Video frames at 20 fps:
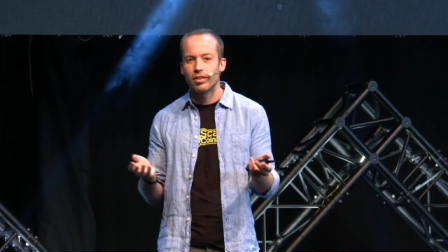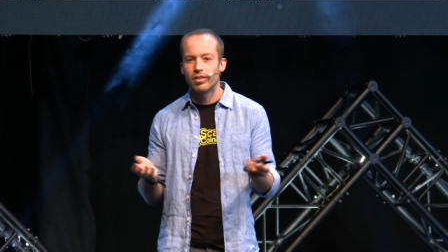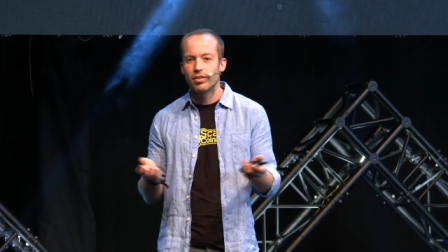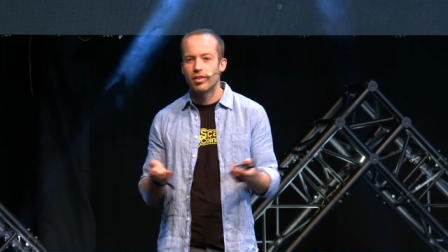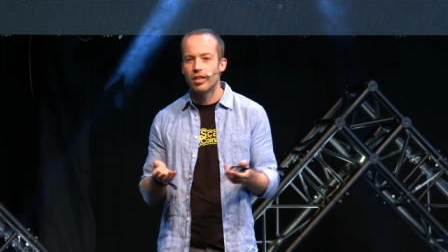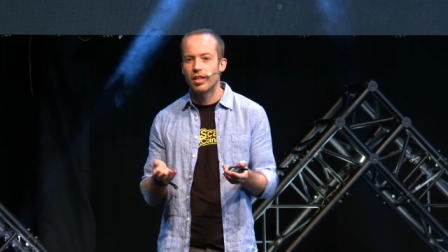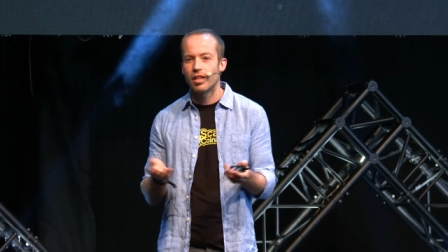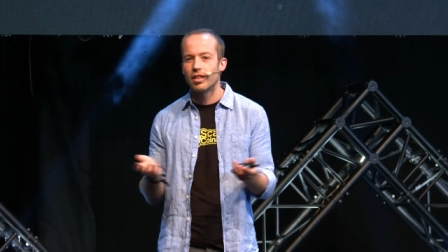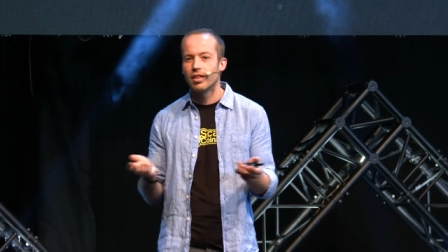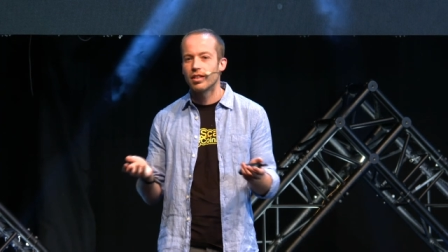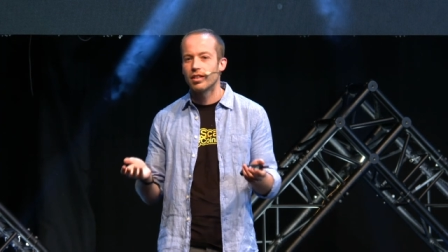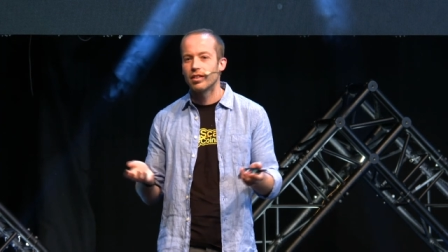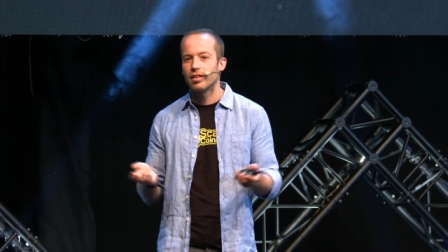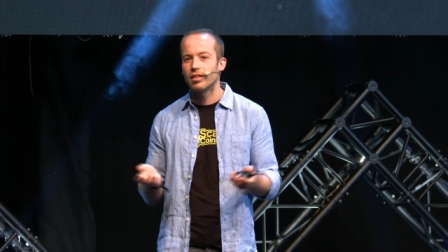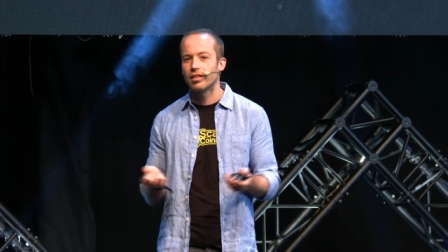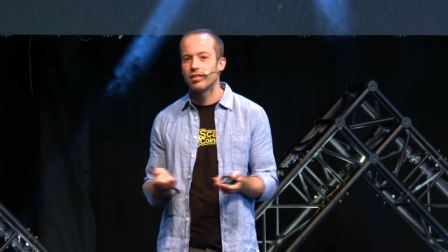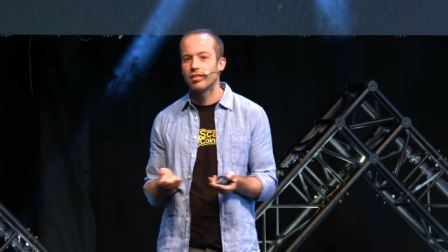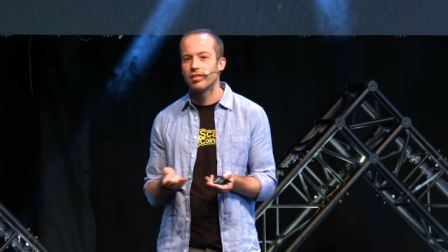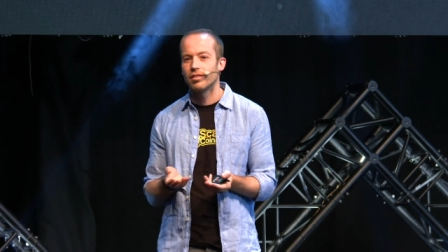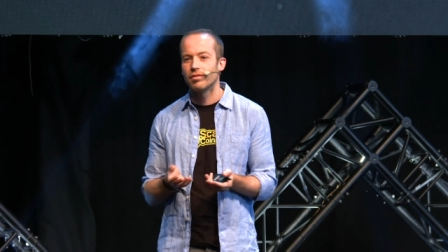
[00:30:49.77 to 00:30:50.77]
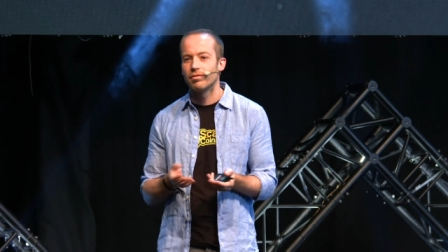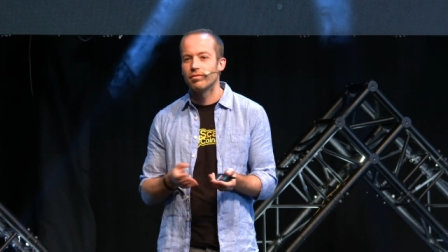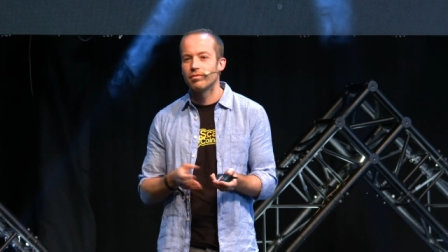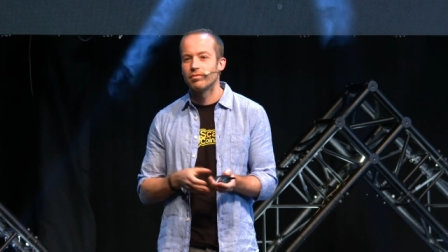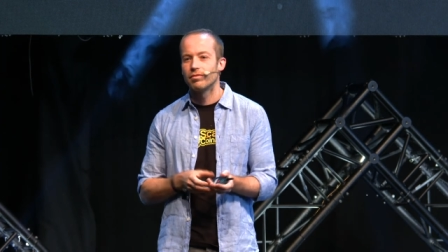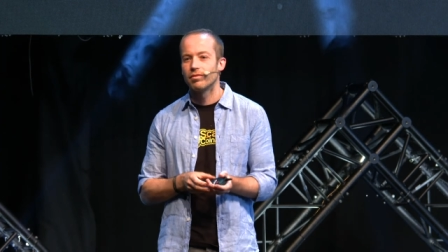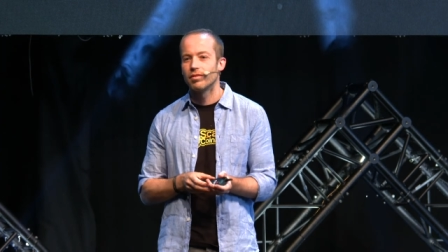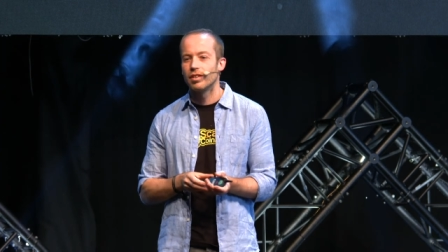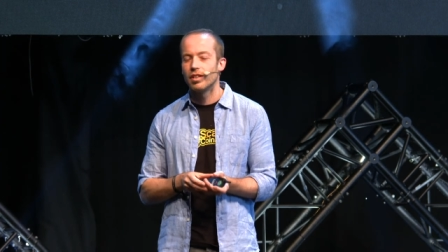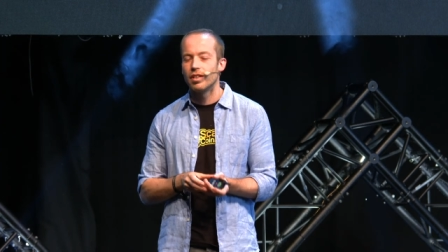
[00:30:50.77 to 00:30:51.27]
it's like,
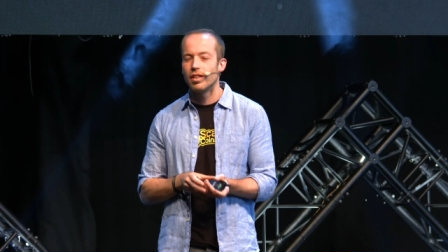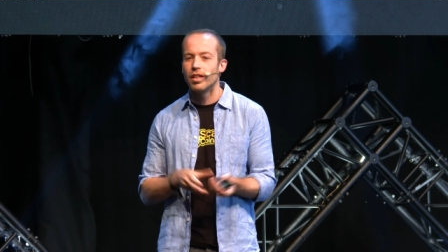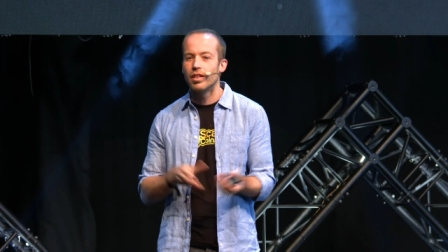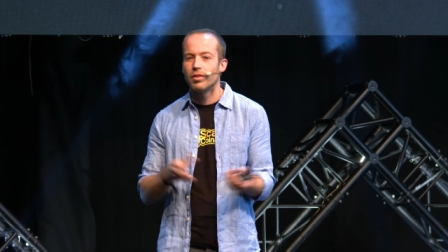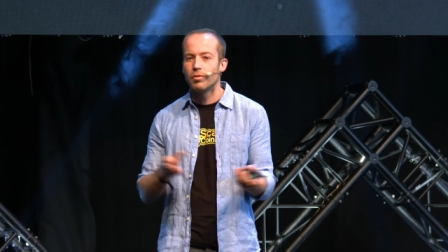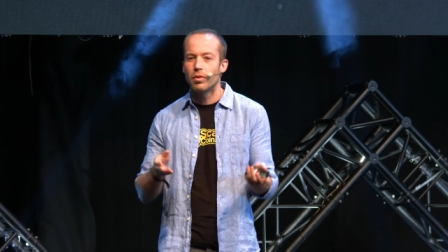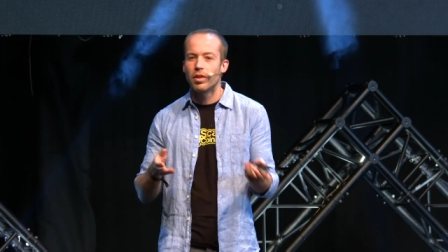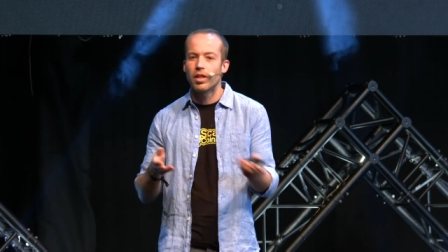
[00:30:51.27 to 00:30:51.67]
it